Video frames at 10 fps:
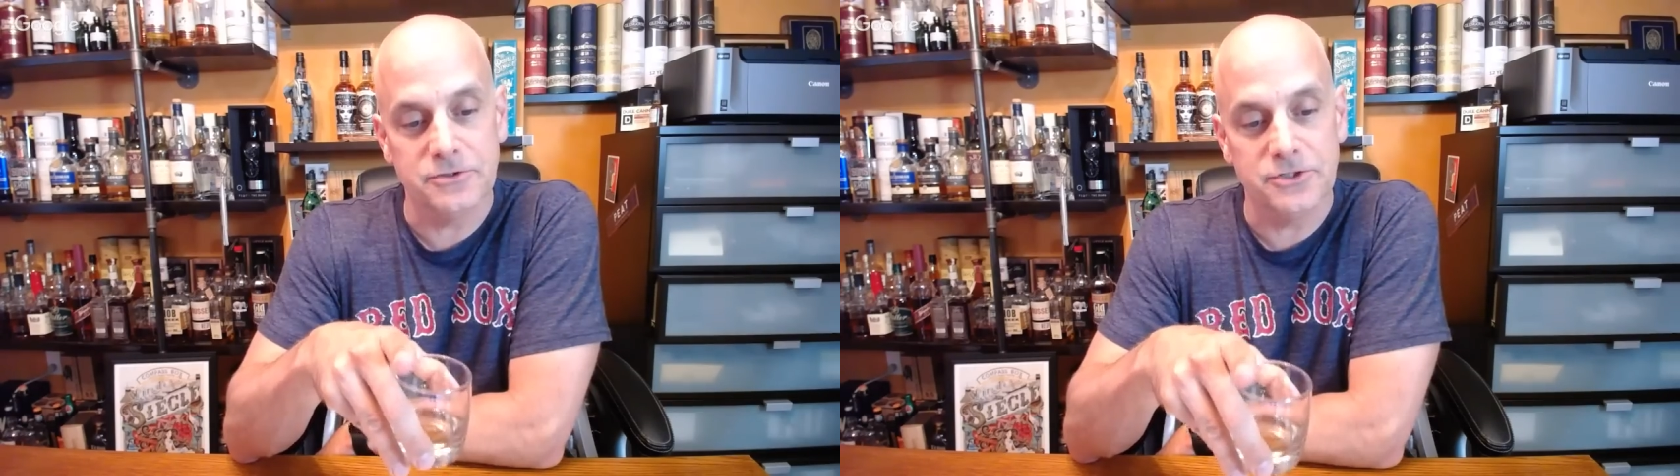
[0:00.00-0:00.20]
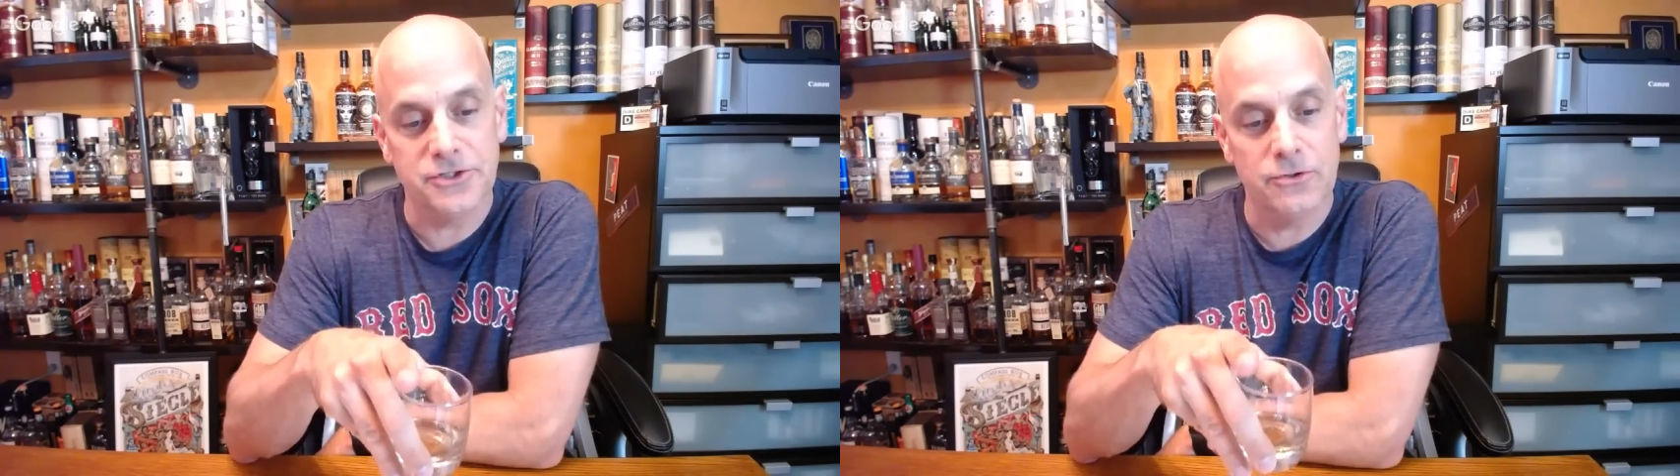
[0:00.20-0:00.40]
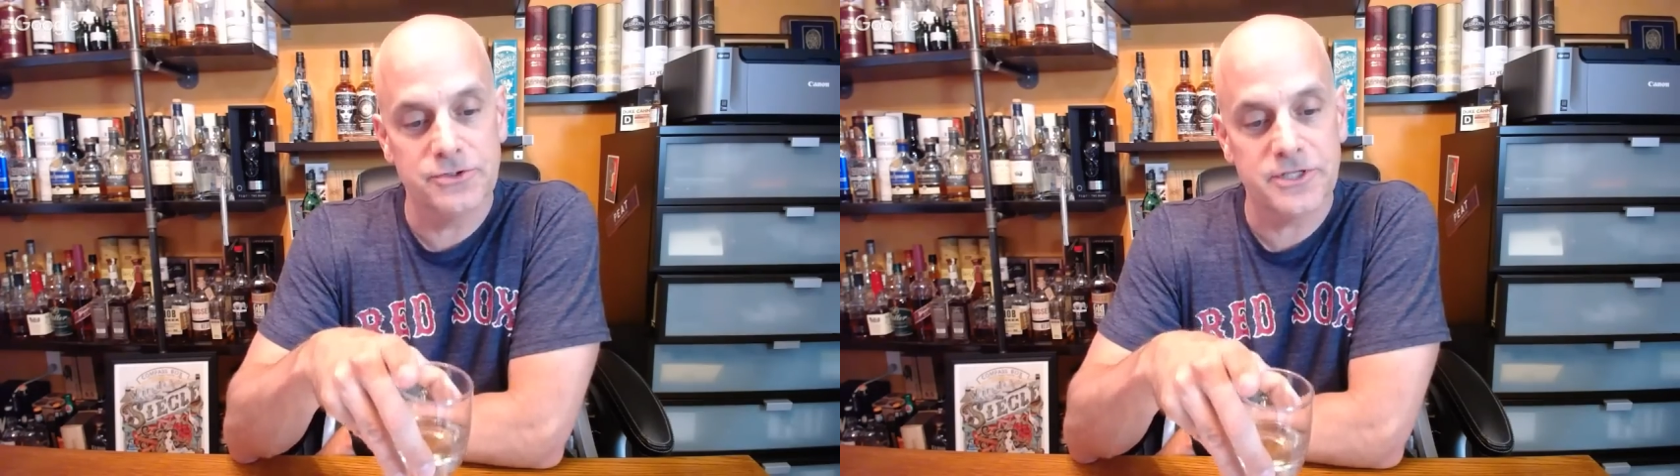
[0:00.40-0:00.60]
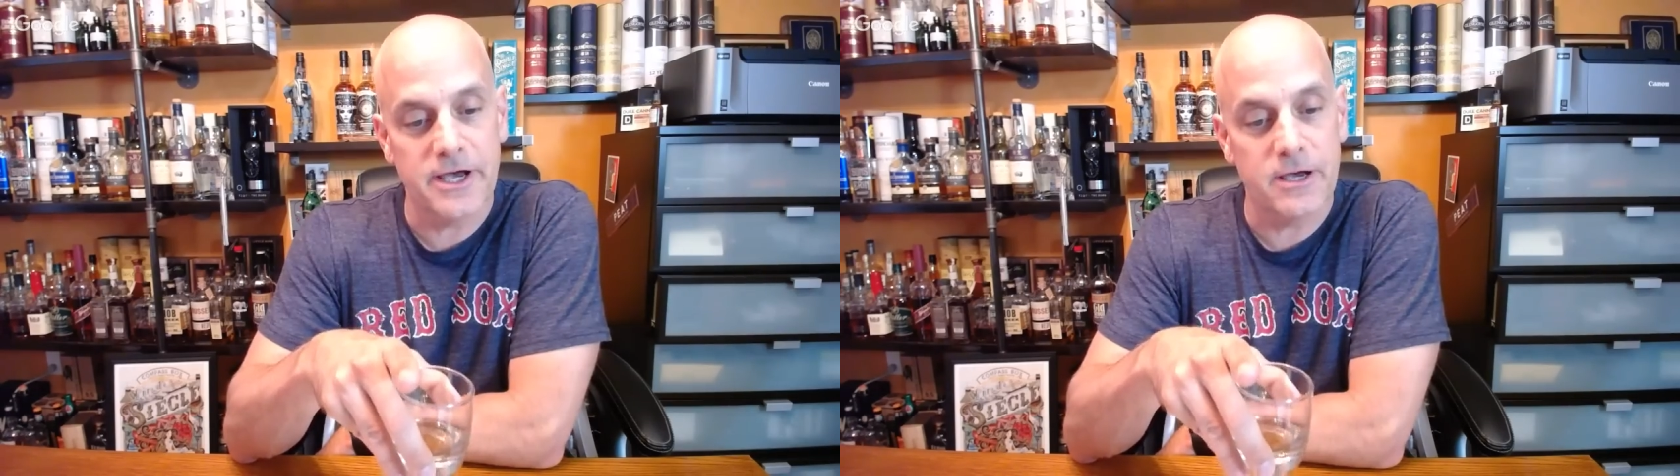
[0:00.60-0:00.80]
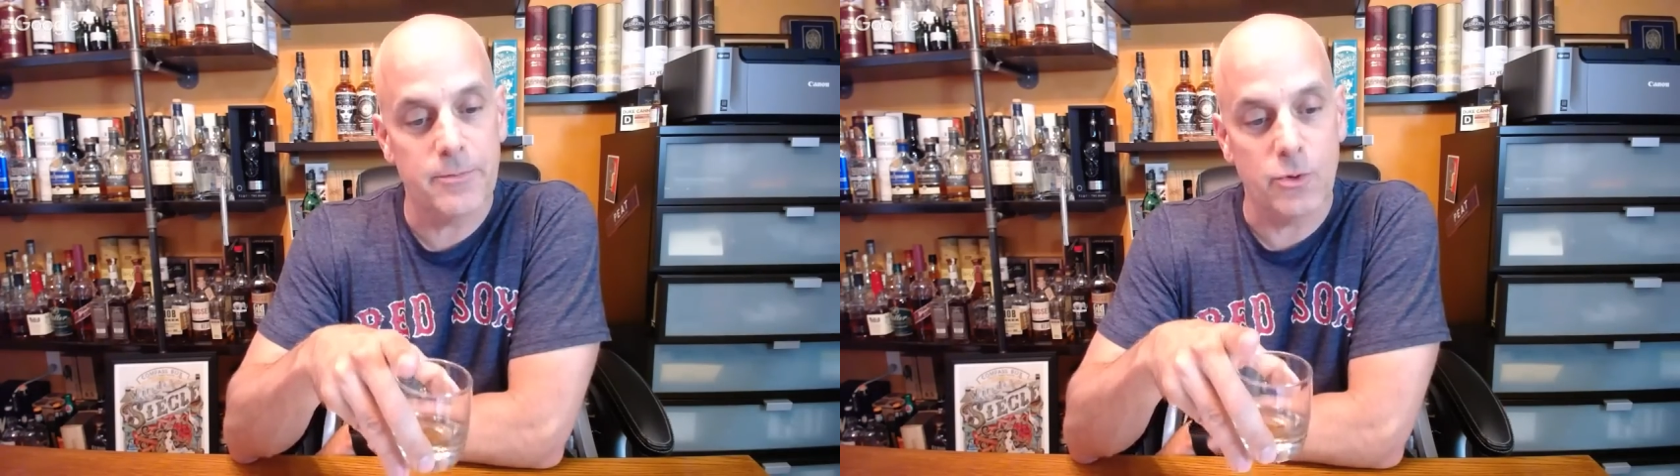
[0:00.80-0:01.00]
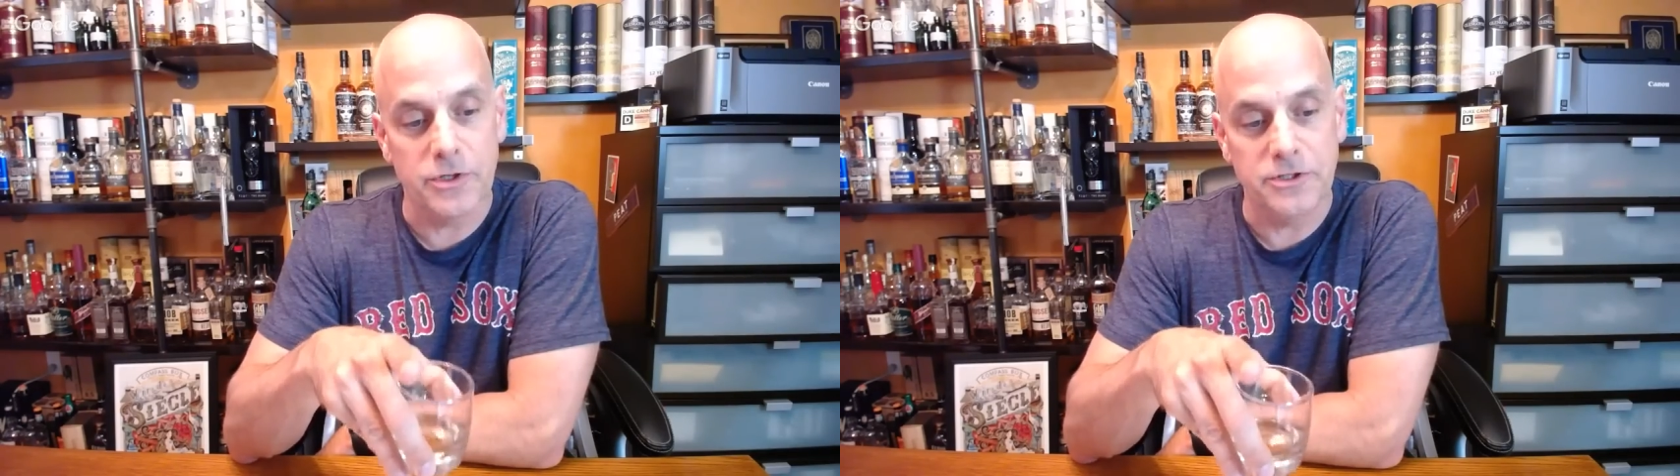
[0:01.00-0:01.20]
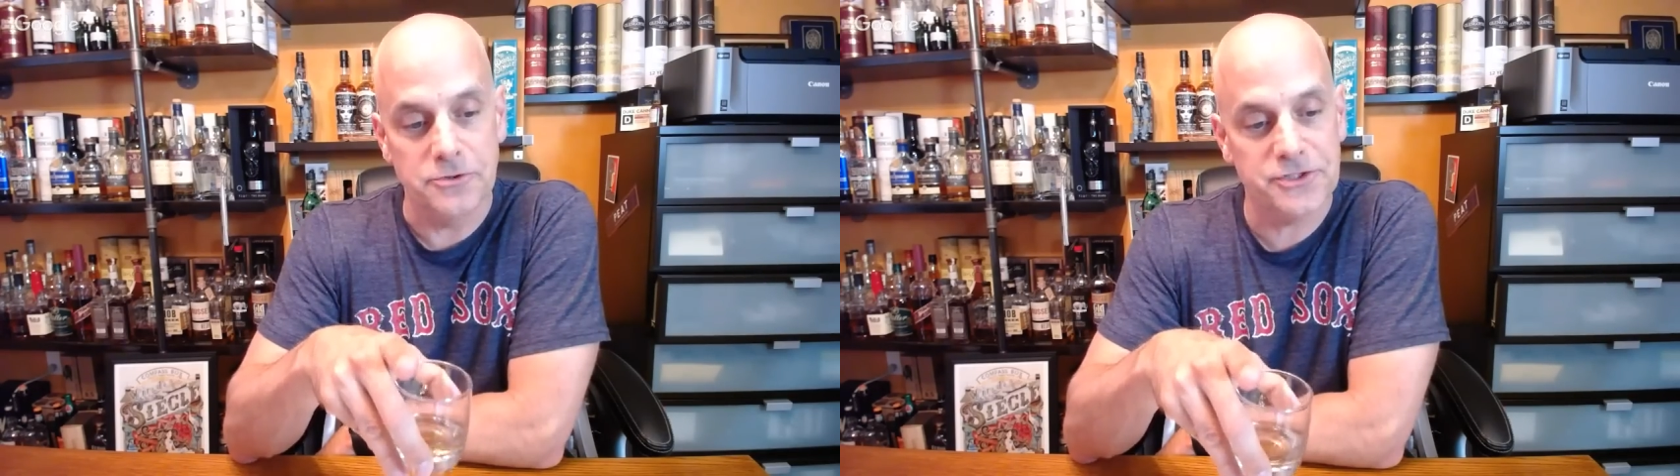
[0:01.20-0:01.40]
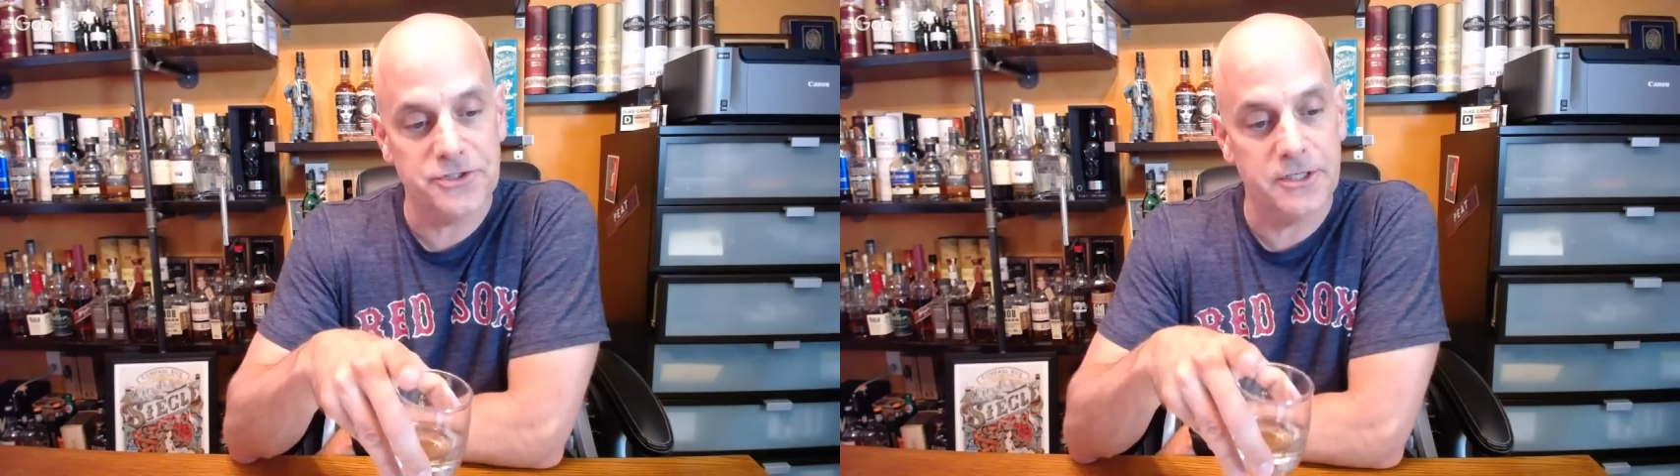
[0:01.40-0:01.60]
shows up when you
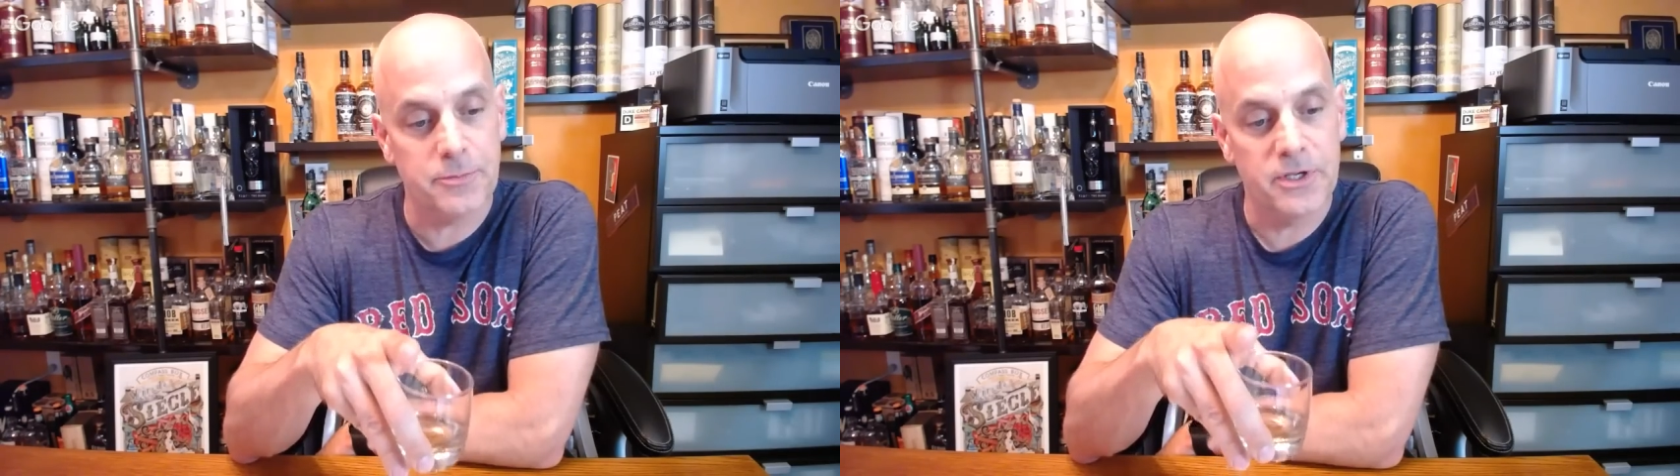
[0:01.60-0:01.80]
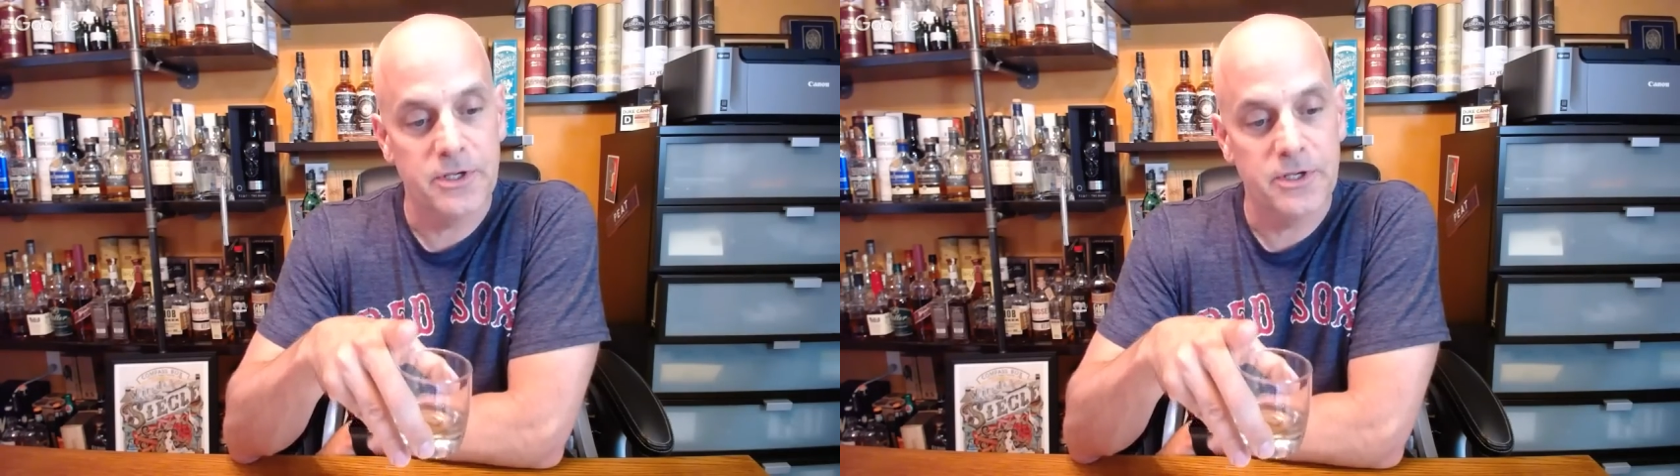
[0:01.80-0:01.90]
ship